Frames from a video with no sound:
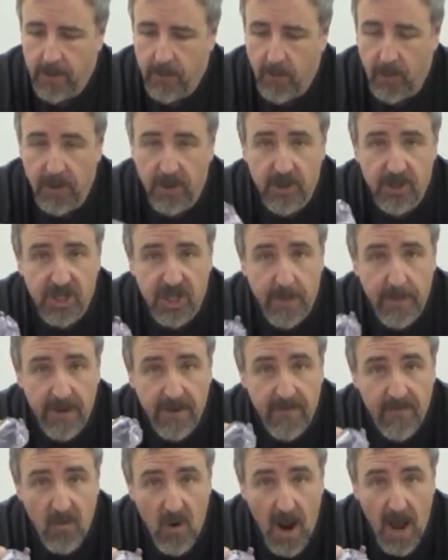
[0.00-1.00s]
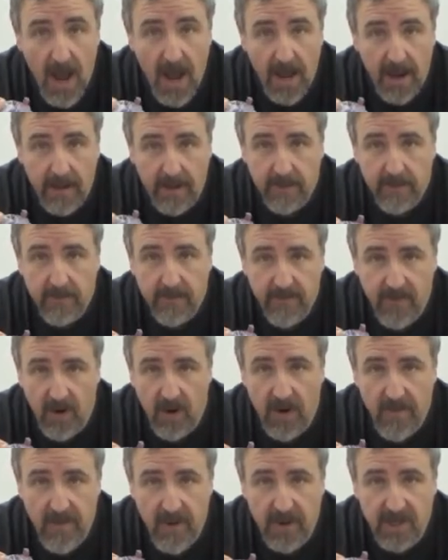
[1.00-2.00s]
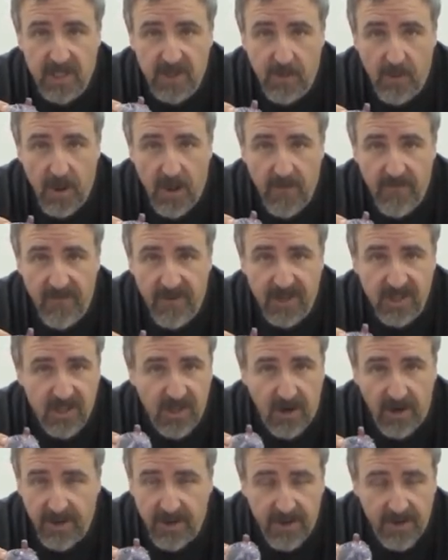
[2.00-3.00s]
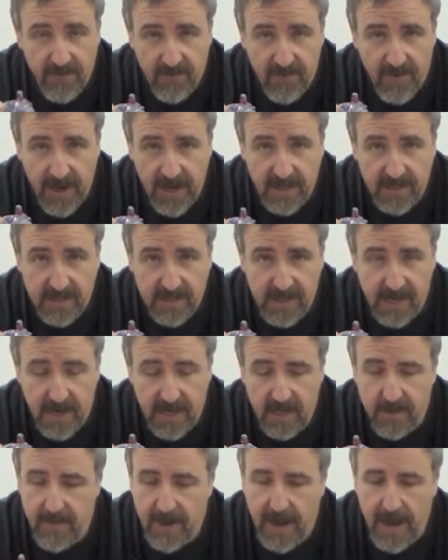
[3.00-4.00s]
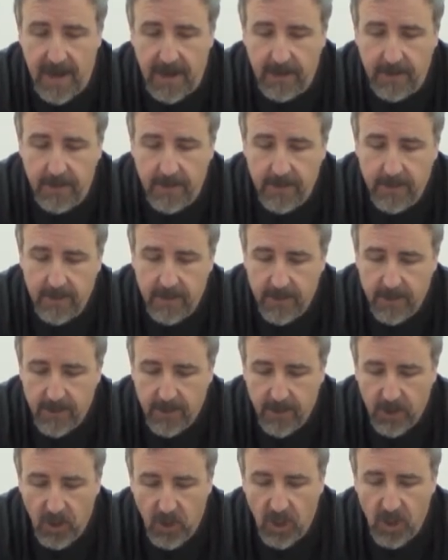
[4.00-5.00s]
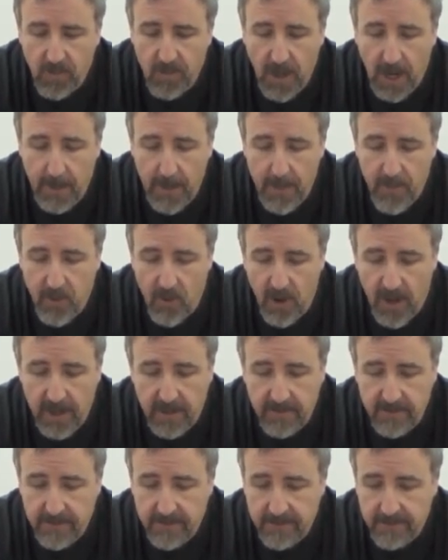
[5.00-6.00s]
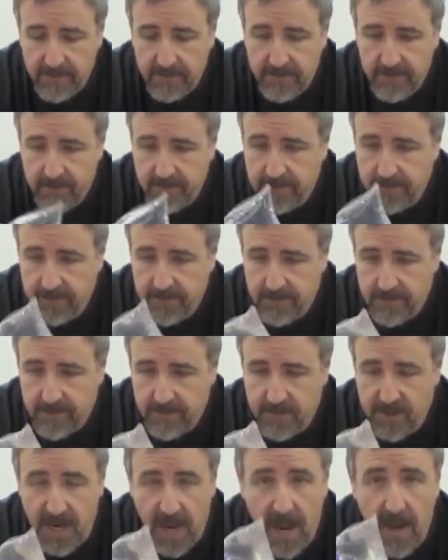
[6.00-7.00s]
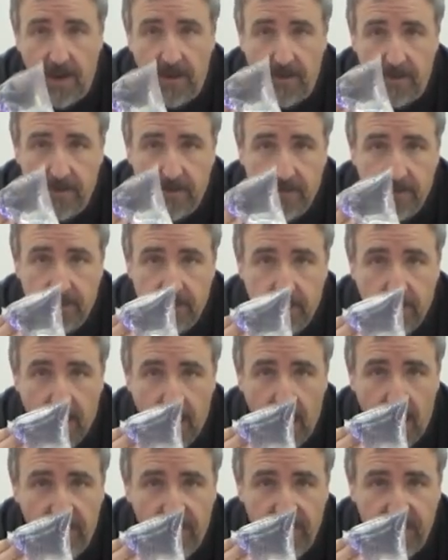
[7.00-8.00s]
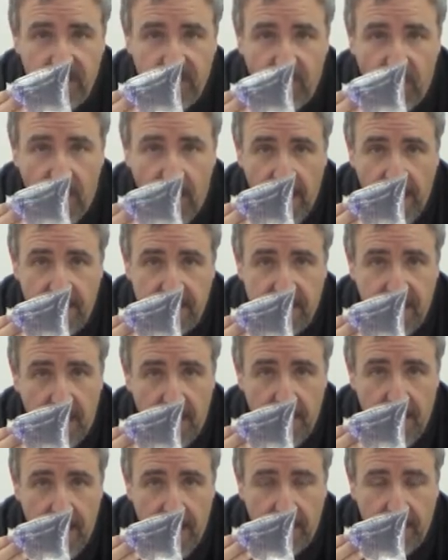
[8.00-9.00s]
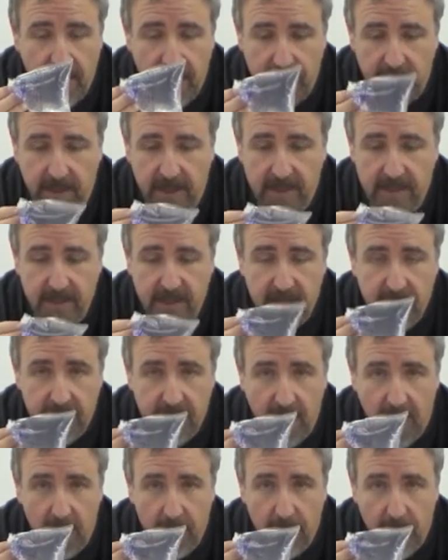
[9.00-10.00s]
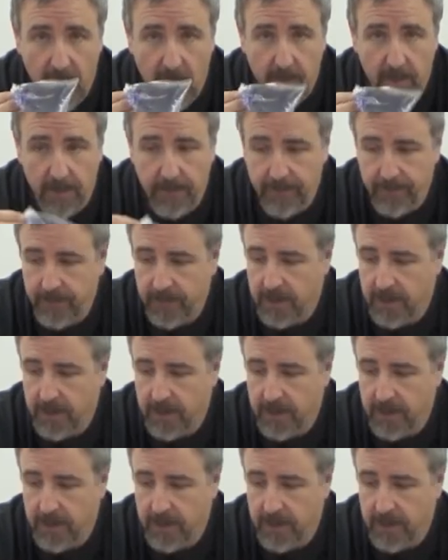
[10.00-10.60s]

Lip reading: when you're shipping fry, very, very small fish that aren't going to fight inside the bag, you could probably put 10 half-inch fry inside a bag like this, not a problem.